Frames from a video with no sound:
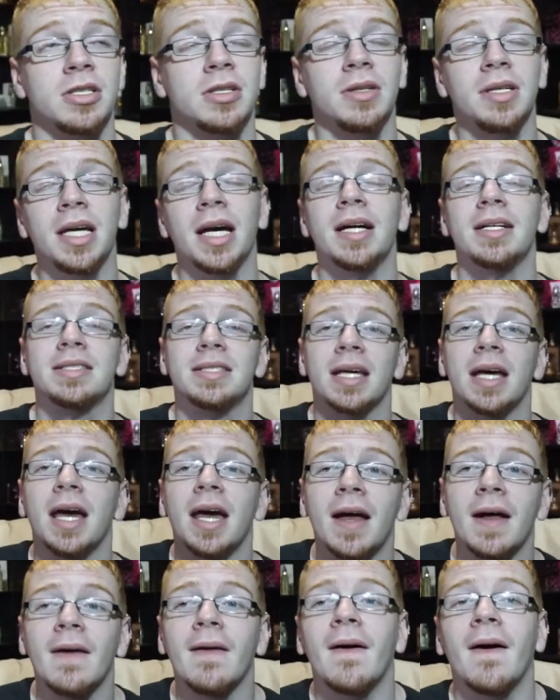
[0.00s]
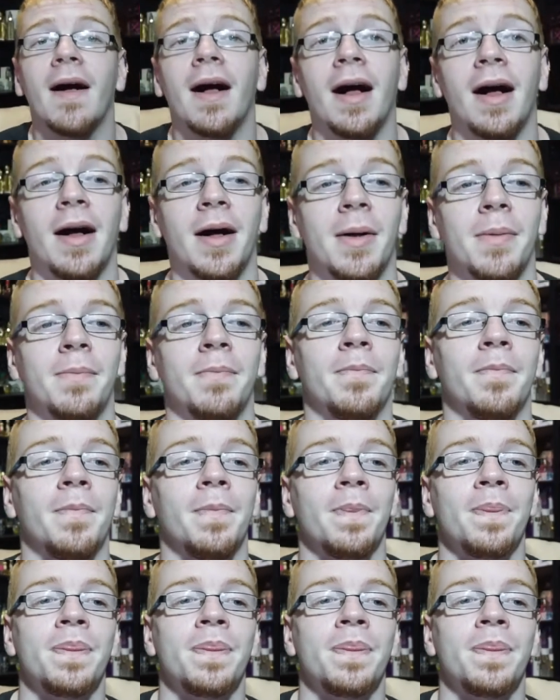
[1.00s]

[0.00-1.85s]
So yes, um,